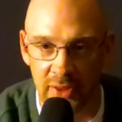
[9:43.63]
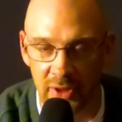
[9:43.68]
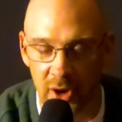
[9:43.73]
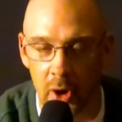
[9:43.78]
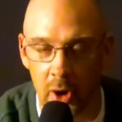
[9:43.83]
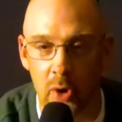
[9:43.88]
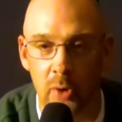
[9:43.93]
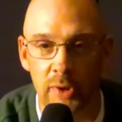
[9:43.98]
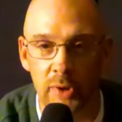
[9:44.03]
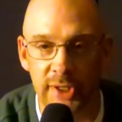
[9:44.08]

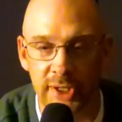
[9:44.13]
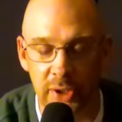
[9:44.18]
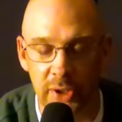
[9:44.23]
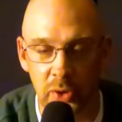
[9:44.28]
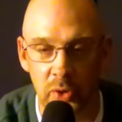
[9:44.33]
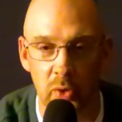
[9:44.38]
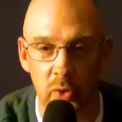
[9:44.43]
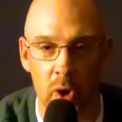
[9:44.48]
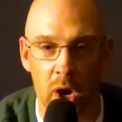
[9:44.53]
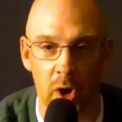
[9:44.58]
those
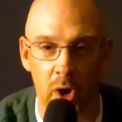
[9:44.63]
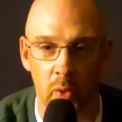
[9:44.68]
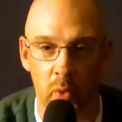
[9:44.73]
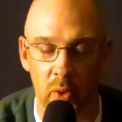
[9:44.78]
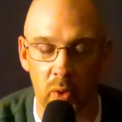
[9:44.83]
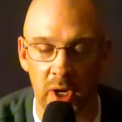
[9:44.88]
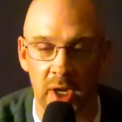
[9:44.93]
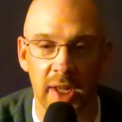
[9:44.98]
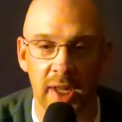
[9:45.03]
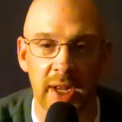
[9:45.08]
who are
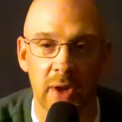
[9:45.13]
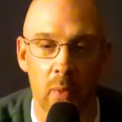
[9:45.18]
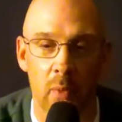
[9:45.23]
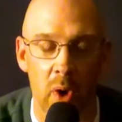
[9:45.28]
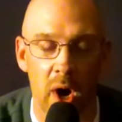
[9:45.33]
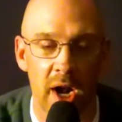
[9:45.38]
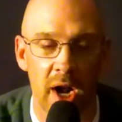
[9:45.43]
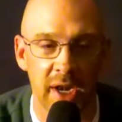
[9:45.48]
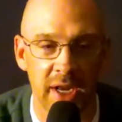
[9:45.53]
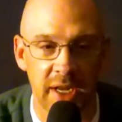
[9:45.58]
really
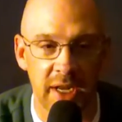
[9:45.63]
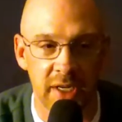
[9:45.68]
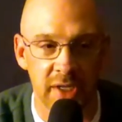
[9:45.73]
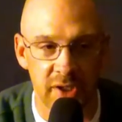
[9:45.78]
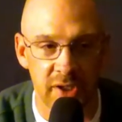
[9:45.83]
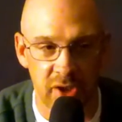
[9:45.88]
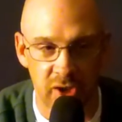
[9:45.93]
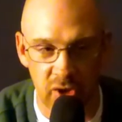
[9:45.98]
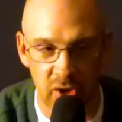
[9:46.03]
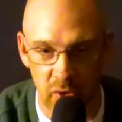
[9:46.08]
wanting
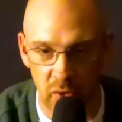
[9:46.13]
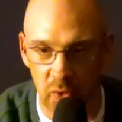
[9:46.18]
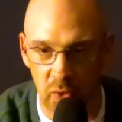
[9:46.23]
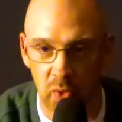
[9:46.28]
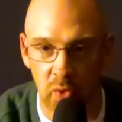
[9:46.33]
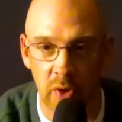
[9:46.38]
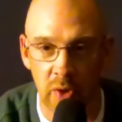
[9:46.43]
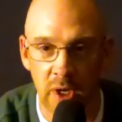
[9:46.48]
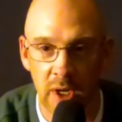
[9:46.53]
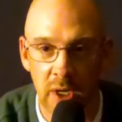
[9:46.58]

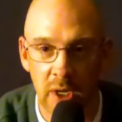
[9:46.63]
to